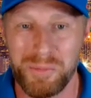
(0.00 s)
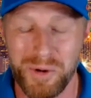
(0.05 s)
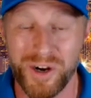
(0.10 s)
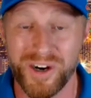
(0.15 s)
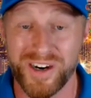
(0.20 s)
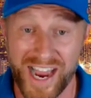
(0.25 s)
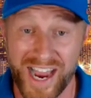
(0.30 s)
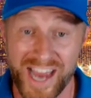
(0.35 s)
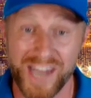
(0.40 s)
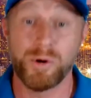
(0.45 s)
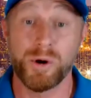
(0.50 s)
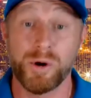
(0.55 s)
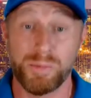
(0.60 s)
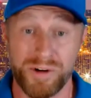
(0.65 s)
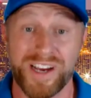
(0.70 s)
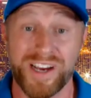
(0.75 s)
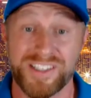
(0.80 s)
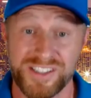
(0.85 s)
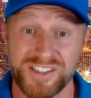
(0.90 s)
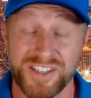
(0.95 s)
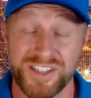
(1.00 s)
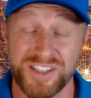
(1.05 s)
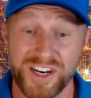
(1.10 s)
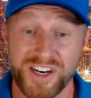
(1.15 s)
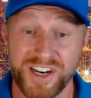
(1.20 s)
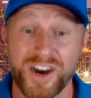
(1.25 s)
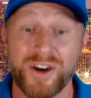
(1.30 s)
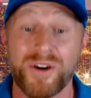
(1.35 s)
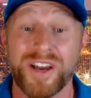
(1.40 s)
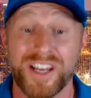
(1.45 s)
book. I know where pricing is going
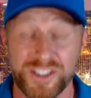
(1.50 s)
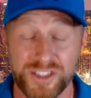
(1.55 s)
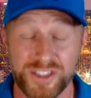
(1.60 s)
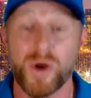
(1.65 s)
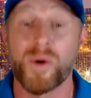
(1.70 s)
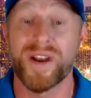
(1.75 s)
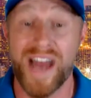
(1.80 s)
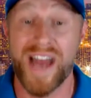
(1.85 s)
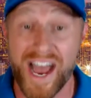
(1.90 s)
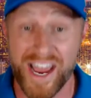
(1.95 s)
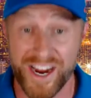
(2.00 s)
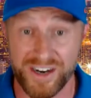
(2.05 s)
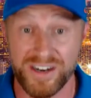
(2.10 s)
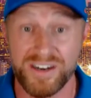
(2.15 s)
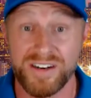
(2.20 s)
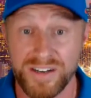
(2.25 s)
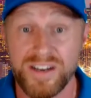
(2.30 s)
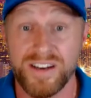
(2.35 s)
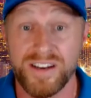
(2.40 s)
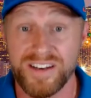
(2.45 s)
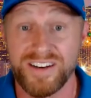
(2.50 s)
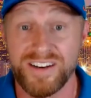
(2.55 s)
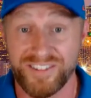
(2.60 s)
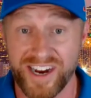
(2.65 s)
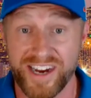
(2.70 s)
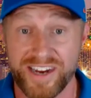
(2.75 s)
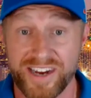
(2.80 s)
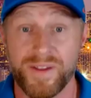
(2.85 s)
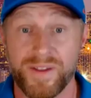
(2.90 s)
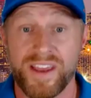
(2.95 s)
to go. It's going higher,
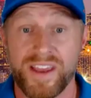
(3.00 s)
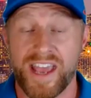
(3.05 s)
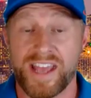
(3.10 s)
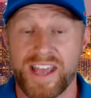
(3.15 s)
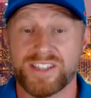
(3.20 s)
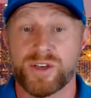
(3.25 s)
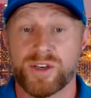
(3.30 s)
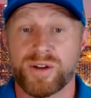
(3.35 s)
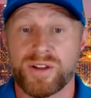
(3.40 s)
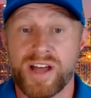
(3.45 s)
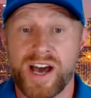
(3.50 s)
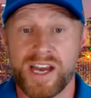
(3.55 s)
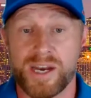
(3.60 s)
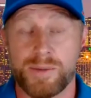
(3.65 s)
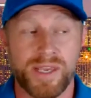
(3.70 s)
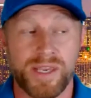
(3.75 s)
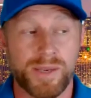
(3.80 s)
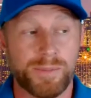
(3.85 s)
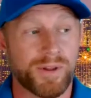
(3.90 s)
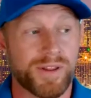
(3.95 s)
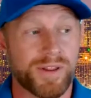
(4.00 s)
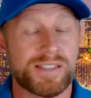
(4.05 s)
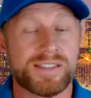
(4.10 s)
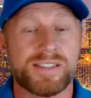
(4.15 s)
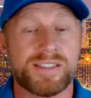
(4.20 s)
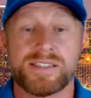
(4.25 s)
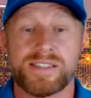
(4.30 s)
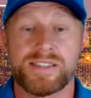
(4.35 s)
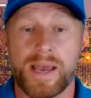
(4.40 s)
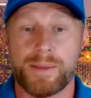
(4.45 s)
right? And so a lot of people that
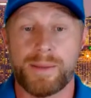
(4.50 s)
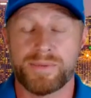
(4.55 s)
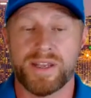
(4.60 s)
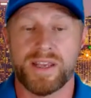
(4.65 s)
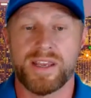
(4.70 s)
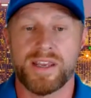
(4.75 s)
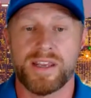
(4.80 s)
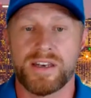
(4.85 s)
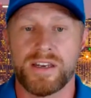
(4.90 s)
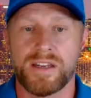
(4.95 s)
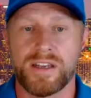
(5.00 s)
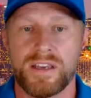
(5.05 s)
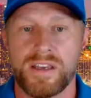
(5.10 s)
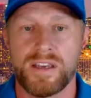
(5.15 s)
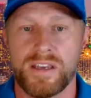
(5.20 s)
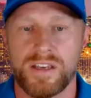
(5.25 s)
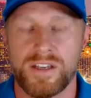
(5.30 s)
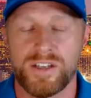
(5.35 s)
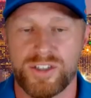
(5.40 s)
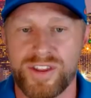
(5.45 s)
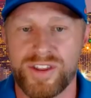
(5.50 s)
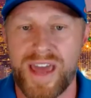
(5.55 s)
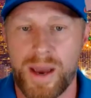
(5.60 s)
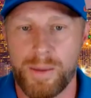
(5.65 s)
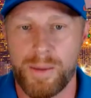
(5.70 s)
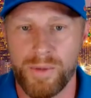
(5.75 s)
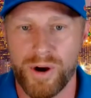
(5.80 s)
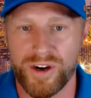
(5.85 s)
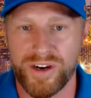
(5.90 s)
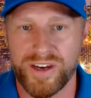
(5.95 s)
stepped in to
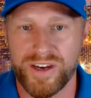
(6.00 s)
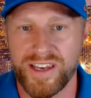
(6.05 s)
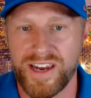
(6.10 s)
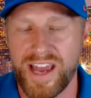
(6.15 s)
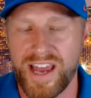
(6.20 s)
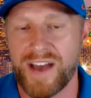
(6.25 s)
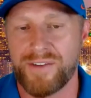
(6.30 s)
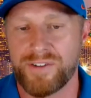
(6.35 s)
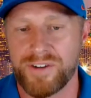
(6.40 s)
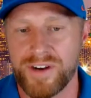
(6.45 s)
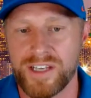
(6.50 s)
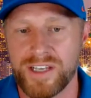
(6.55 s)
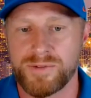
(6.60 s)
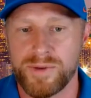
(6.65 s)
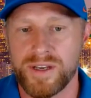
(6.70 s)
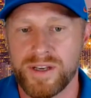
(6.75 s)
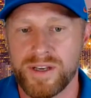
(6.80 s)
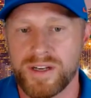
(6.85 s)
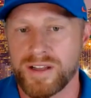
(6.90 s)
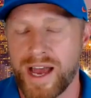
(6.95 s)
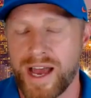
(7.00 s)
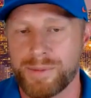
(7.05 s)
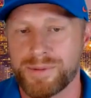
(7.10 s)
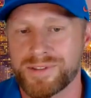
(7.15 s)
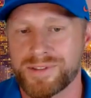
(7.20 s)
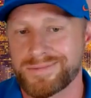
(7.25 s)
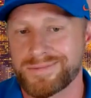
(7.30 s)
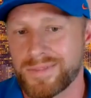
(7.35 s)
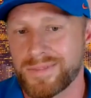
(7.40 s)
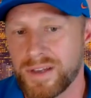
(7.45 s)
that market after SVB
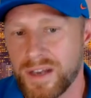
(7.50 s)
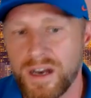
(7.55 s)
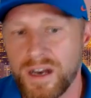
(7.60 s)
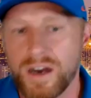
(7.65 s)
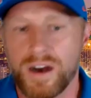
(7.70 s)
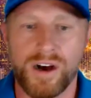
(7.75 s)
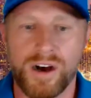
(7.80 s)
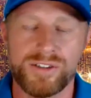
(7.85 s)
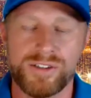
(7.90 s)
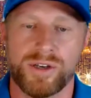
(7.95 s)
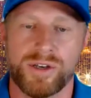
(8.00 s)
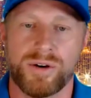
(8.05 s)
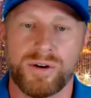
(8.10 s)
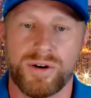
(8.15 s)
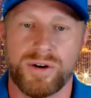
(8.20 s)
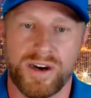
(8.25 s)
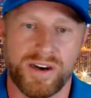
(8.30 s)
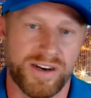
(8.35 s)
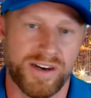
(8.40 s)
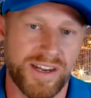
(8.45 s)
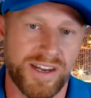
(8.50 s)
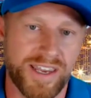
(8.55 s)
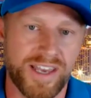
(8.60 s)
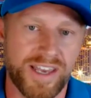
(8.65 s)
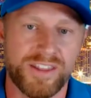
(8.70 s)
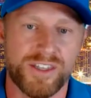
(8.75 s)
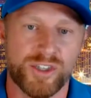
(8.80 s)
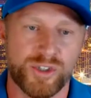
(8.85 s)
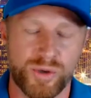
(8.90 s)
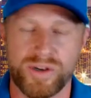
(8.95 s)
collapsed also are going to
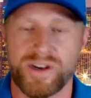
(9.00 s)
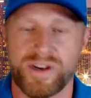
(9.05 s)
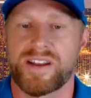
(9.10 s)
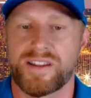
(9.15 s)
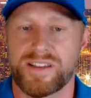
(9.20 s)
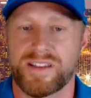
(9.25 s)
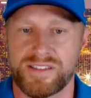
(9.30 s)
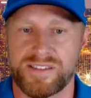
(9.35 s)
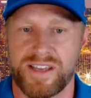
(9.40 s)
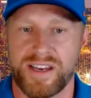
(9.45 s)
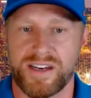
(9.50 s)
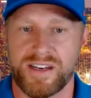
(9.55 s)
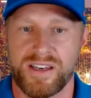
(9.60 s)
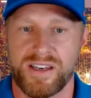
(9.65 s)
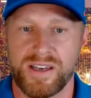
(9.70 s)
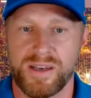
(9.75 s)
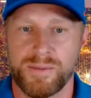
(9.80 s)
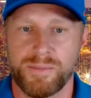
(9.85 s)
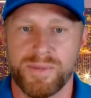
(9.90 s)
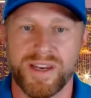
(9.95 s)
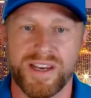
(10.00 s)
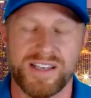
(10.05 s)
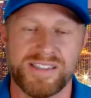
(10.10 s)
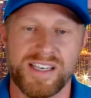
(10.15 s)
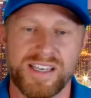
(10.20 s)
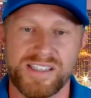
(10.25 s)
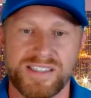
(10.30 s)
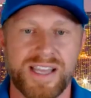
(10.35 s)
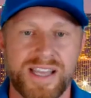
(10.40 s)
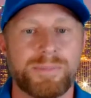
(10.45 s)
get the short end of the stick because
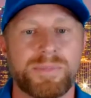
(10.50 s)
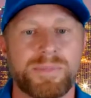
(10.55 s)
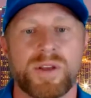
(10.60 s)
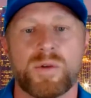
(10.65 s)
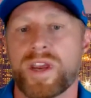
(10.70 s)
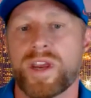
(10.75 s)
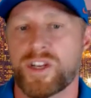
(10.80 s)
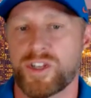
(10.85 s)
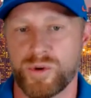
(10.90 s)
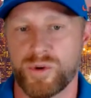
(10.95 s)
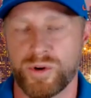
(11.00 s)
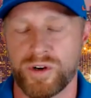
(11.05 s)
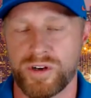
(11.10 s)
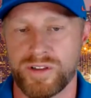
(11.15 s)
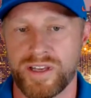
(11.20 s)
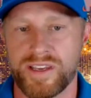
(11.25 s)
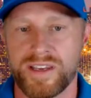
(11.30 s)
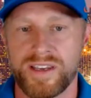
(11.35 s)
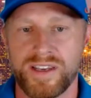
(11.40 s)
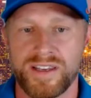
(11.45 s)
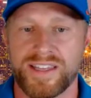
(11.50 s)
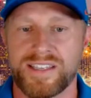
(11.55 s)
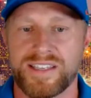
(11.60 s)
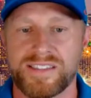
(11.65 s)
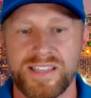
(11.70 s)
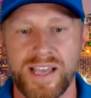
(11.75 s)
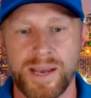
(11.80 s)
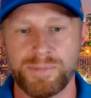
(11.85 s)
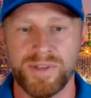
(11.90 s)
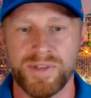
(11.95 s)
they stepped in way too early. They
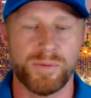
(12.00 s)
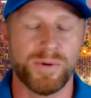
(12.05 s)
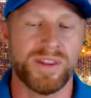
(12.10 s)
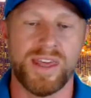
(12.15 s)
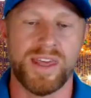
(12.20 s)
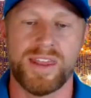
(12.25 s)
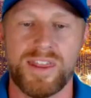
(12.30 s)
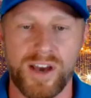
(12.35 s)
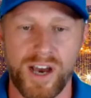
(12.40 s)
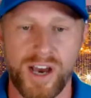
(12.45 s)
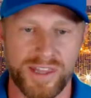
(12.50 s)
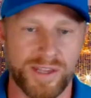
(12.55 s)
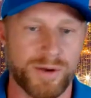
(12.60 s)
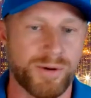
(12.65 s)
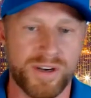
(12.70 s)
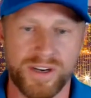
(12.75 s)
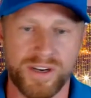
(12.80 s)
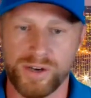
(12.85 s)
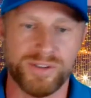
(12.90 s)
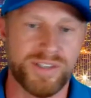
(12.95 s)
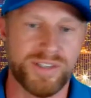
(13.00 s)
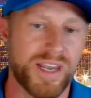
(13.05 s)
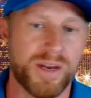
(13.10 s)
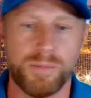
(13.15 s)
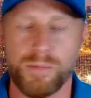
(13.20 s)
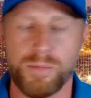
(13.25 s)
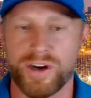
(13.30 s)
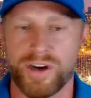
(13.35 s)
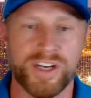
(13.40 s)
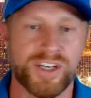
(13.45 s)
stepped in when they thought they were going to go take
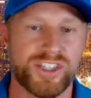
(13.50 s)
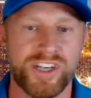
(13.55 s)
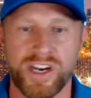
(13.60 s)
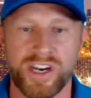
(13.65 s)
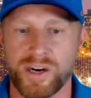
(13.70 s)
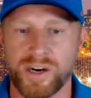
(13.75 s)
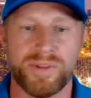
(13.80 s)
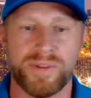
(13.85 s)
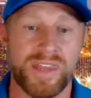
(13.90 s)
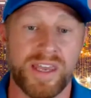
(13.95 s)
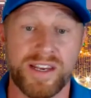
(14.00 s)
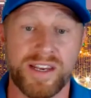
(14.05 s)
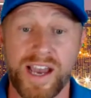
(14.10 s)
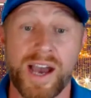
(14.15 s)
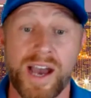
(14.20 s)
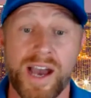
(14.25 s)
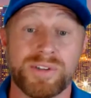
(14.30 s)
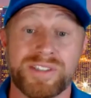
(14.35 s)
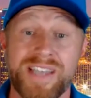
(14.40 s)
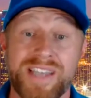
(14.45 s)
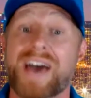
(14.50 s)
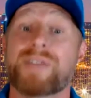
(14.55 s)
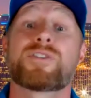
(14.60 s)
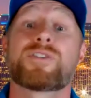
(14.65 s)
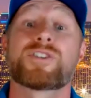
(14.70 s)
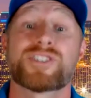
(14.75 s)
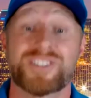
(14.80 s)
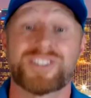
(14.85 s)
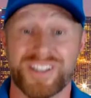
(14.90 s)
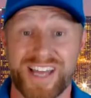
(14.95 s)
market share. What they got was
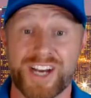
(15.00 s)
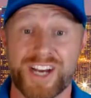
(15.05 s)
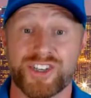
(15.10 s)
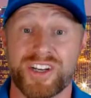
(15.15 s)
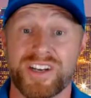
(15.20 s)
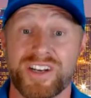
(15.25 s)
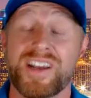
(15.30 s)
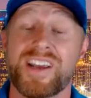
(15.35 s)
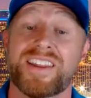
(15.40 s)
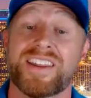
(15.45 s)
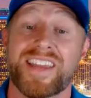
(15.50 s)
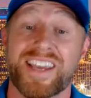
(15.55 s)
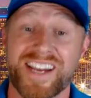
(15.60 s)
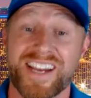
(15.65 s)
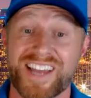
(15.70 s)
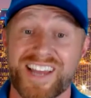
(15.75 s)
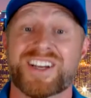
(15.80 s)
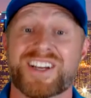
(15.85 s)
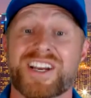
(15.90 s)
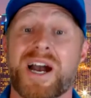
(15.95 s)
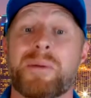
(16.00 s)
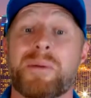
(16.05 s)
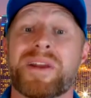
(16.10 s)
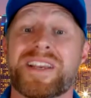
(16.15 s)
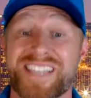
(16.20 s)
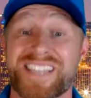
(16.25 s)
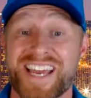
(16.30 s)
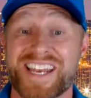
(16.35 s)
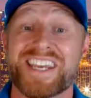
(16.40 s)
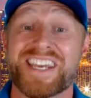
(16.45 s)
adverse selection. They got the
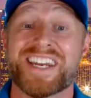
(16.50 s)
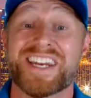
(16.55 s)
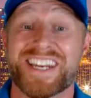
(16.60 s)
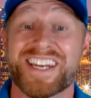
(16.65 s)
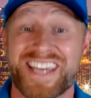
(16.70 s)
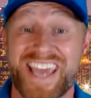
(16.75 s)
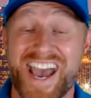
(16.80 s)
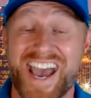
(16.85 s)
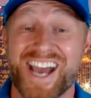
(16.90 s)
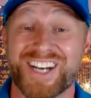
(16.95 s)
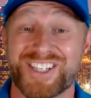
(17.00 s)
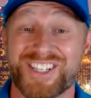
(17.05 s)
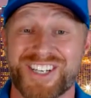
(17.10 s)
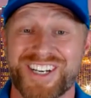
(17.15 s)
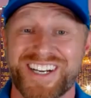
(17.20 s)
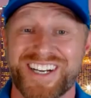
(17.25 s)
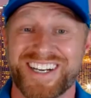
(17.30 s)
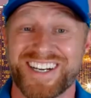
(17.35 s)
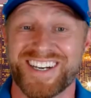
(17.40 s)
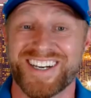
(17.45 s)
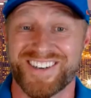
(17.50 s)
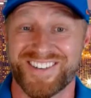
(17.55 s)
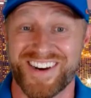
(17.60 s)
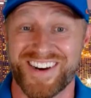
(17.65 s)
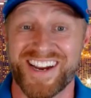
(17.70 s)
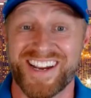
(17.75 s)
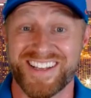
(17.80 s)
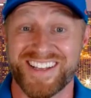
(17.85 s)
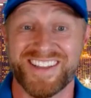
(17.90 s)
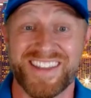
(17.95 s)
companies that needed cash,
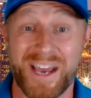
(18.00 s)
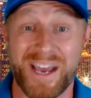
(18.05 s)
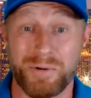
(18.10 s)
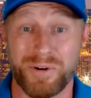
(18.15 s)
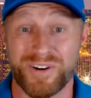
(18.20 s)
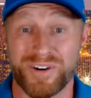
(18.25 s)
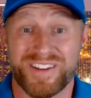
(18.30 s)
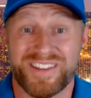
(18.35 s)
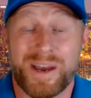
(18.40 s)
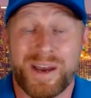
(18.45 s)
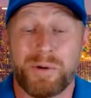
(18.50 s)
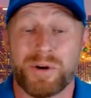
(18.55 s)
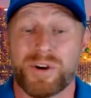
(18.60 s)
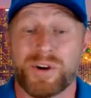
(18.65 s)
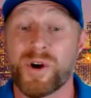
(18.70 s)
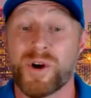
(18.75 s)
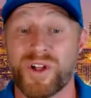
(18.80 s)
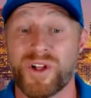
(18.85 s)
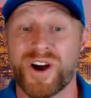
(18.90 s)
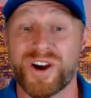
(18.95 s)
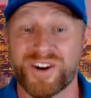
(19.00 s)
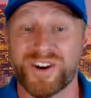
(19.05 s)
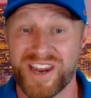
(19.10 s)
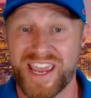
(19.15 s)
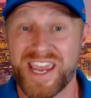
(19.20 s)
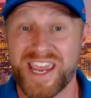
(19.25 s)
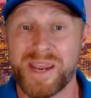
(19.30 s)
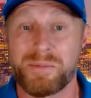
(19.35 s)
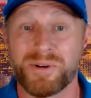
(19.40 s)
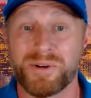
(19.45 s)
right? That were no longer
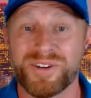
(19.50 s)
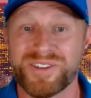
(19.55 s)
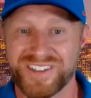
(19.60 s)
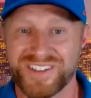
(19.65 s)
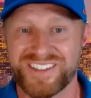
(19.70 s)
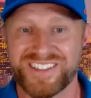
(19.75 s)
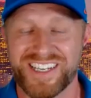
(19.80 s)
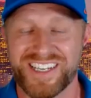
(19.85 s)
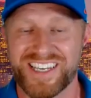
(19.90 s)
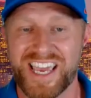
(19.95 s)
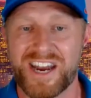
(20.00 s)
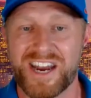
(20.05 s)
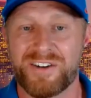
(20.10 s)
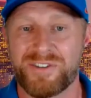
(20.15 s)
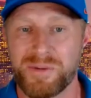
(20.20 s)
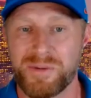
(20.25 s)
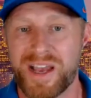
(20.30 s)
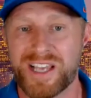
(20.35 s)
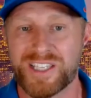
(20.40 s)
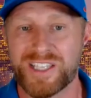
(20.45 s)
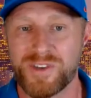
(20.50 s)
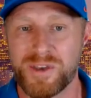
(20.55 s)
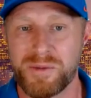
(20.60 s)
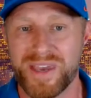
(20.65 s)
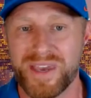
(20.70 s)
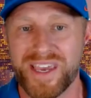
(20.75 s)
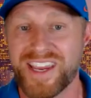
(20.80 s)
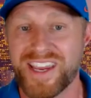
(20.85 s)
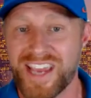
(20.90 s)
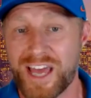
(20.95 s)
able to get it from
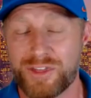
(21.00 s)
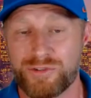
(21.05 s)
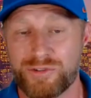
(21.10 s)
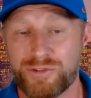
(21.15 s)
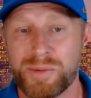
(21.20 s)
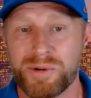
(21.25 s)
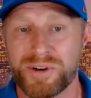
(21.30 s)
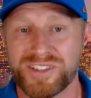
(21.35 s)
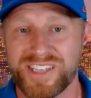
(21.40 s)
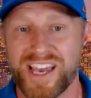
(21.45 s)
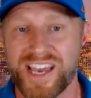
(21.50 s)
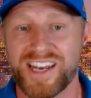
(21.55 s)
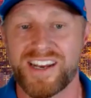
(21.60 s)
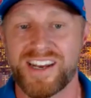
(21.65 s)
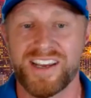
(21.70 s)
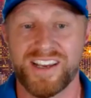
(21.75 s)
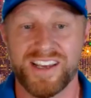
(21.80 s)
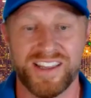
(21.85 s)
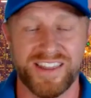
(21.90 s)
SVB at 3%.